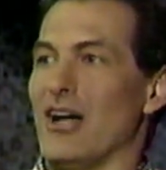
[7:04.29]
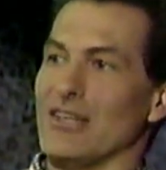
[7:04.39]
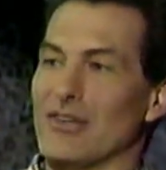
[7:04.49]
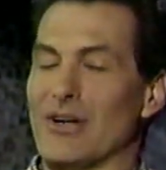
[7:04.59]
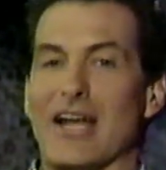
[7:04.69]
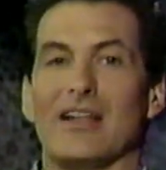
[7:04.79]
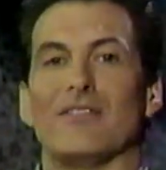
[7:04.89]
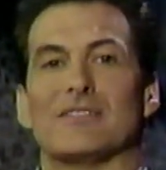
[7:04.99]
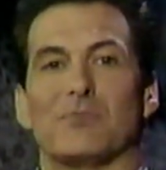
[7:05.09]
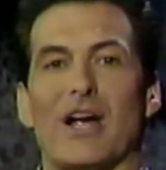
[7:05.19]
On the other hand,
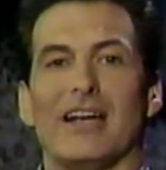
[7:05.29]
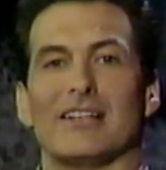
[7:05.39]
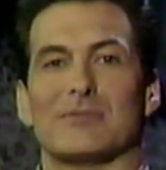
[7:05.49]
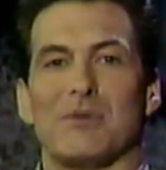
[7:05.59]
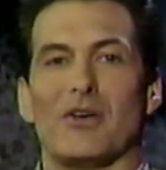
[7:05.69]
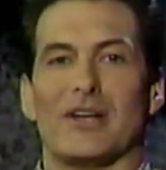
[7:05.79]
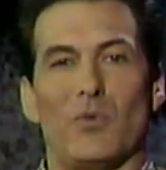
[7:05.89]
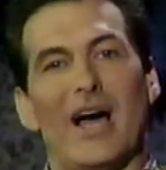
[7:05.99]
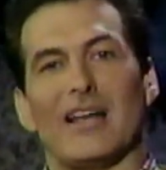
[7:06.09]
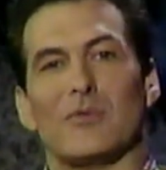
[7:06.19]
if his brain
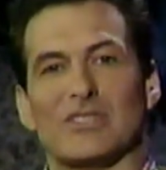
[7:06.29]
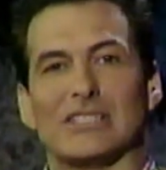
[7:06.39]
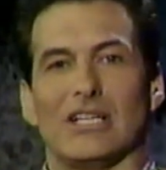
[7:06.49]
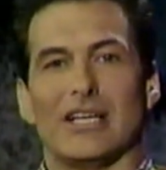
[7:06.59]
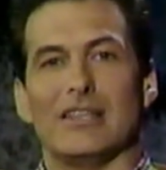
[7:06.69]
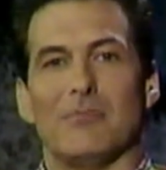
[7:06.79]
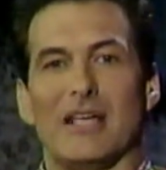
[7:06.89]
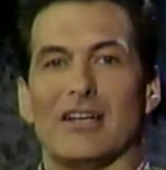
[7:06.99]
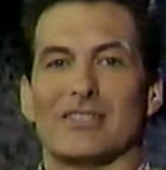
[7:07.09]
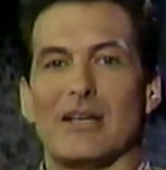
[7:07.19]
exploded while he was still in the
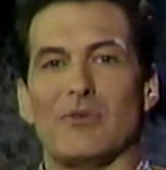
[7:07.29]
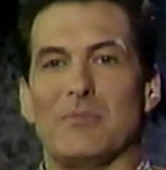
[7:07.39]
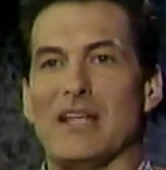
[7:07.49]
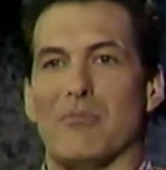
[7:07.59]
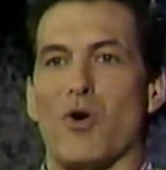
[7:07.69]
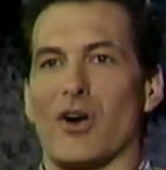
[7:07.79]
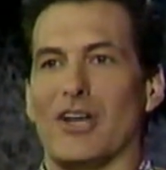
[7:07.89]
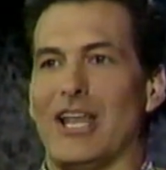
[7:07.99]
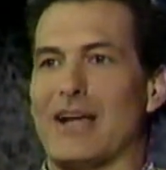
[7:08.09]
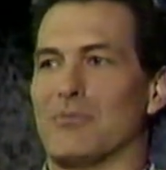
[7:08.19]
Beatles, he would be
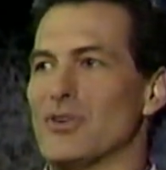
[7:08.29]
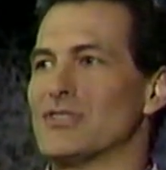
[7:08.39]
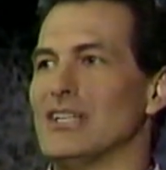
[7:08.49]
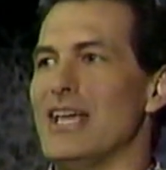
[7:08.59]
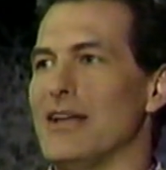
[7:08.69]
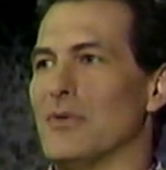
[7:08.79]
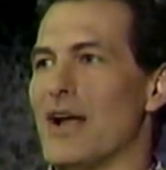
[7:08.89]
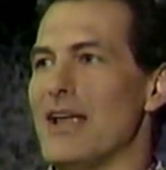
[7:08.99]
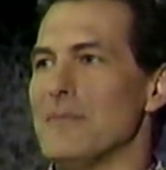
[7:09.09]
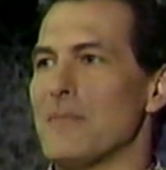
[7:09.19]
immortal, like Bruce Lee,
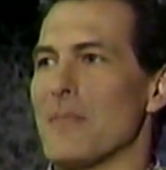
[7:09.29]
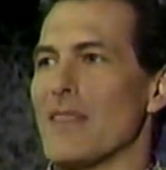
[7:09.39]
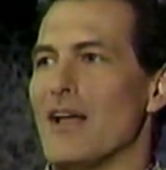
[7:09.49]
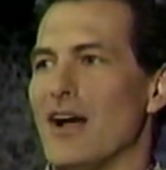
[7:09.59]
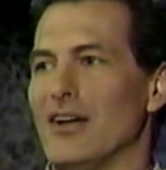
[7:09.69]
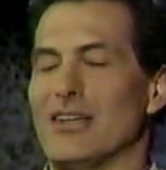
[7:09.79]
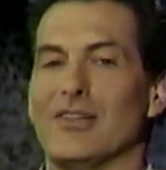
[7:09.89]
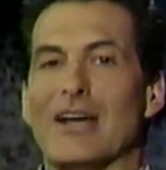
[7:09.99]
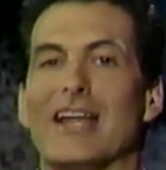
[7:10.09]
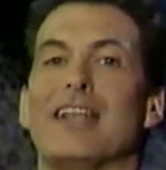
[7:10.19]
right? On the
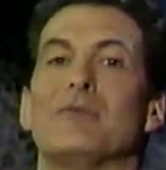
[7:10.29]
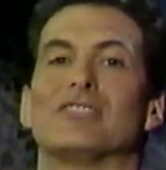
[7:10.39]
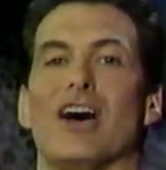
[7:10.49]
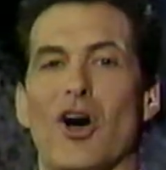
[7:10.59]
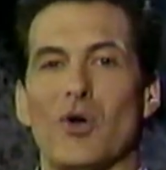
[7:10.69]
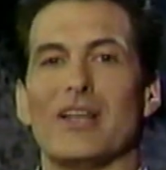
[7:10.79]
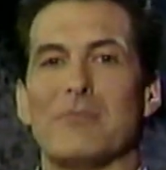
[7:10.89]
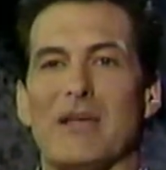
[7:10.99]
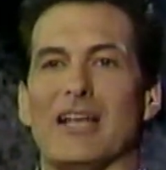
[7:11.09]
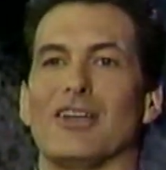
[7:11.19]
other hand, he was the
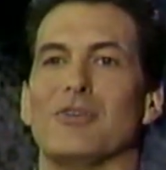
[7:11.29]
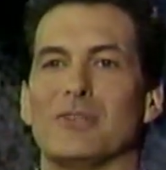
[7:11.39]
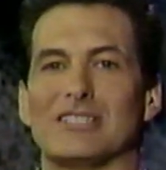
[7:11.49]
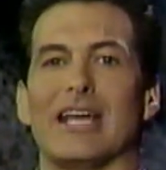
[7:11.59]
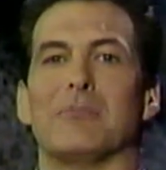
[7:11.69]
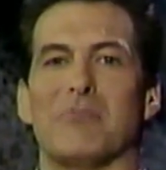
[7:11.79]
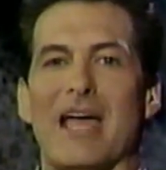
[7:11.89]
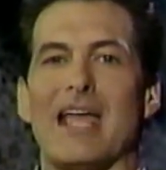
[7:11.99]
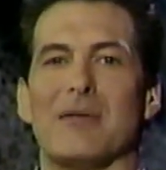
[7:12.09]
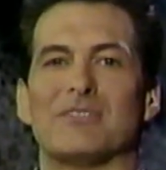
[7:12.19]
only Beatle who was getting
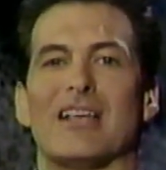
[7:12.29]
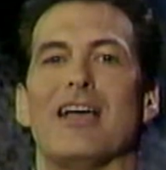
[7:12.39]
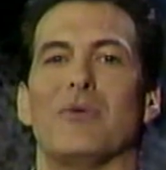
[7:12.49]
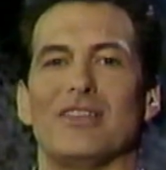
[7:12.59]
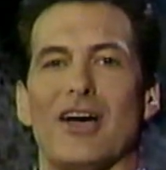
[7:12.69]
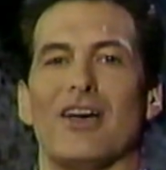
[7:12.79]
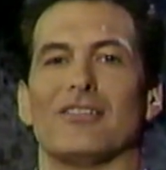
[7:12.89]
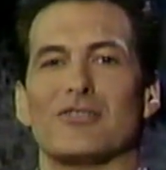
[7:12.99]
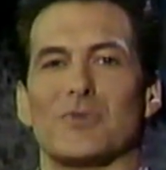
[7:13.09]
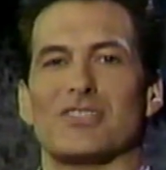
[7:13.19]
babes when the
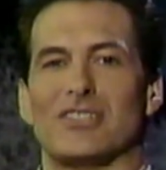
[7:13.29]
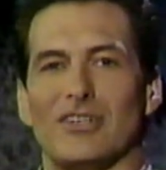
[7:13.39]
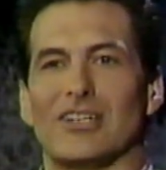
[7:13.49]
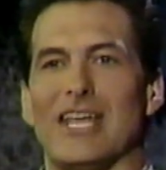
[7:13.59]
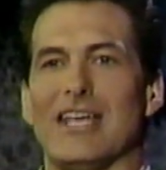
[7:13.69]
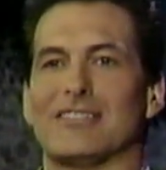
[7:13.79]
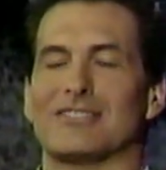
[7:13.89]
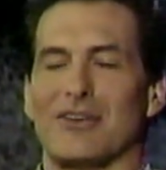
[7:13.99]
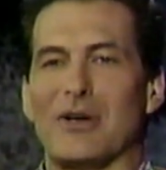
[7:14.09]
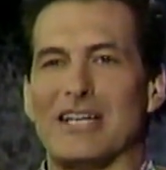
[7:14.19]
others were still geeks,
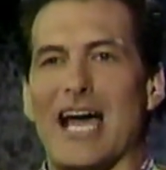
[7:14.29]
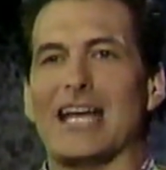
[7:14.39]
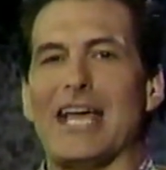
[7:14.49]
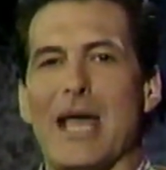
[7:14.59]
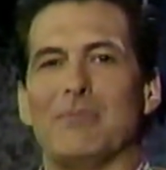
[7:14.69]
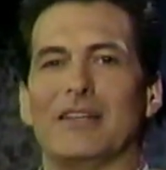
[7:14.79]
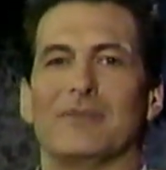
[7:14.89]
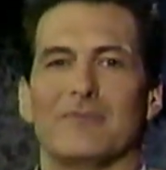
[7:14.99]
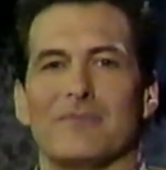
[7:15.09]
so he died happy.